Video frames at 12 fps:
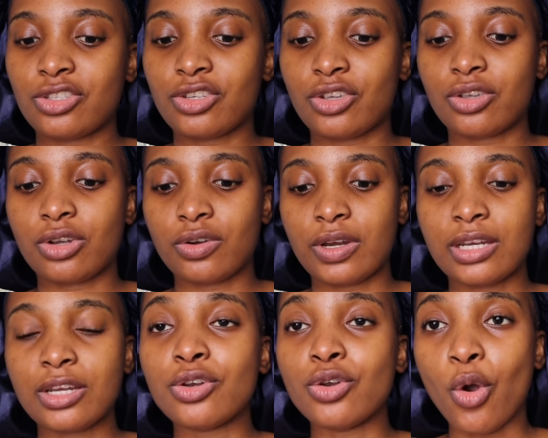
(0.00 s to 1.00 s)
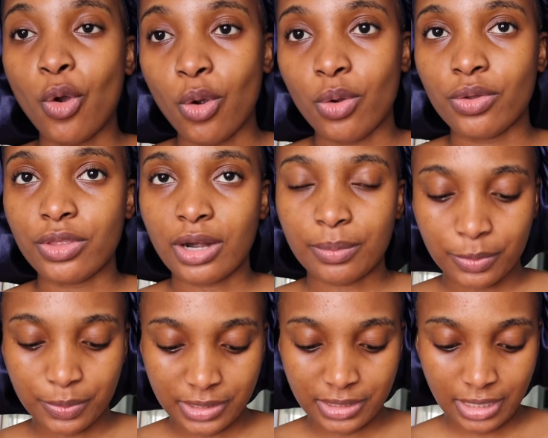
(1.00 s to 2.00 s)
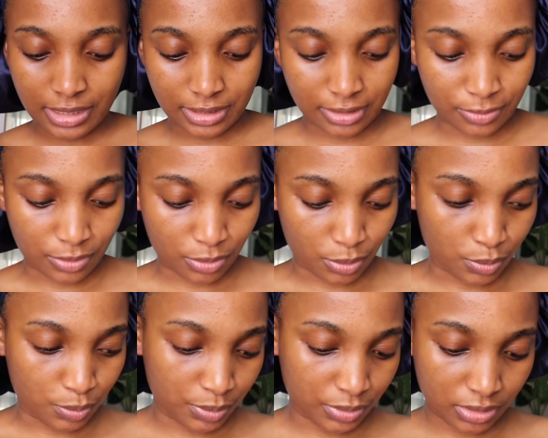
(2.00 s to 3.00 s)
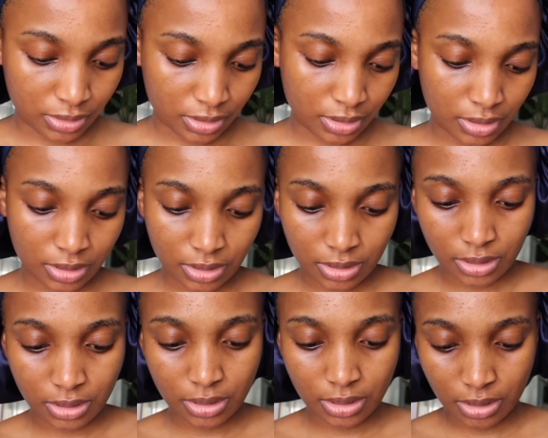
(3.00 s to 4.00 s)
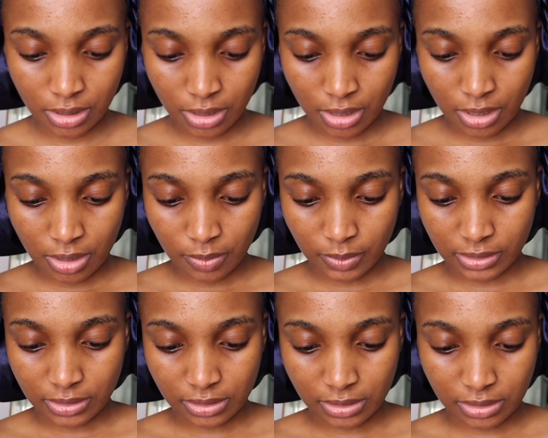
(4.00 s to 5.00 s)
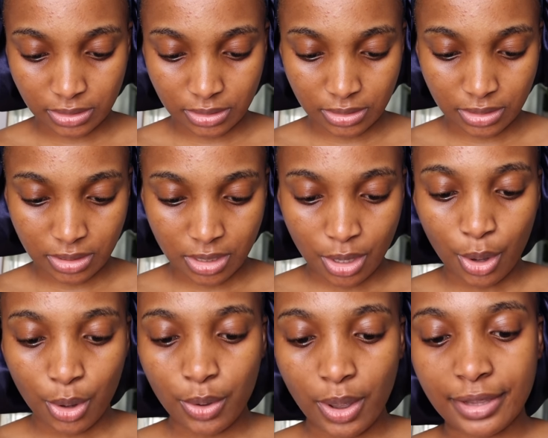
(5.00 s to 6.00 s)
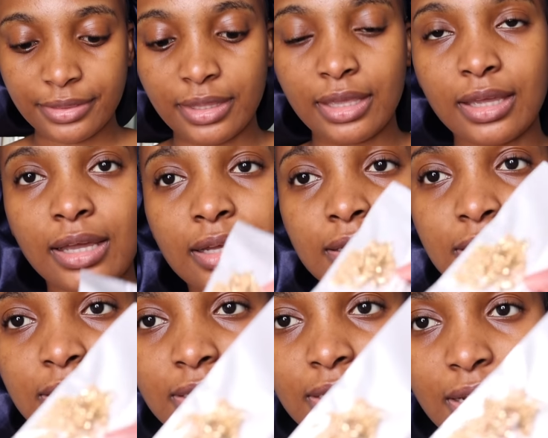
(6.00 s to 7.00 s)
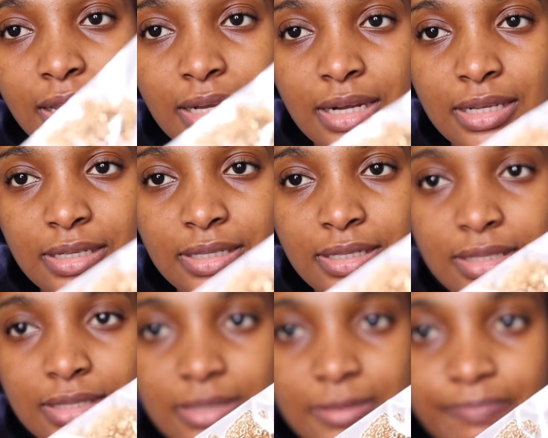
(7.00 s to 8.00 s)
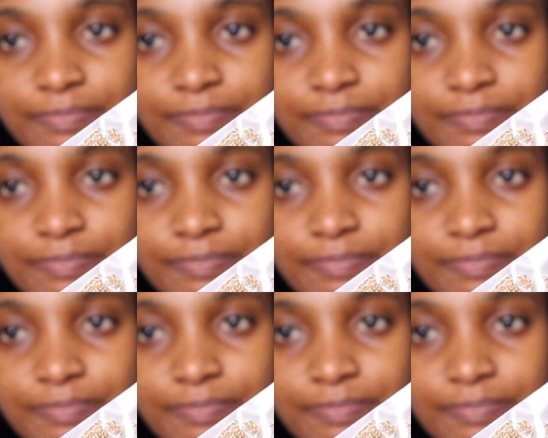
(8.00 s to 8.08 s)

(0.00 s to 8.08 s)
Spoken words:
So you already know that I'm obsessed with hoops. What's this? Oh, I think this is a necklace.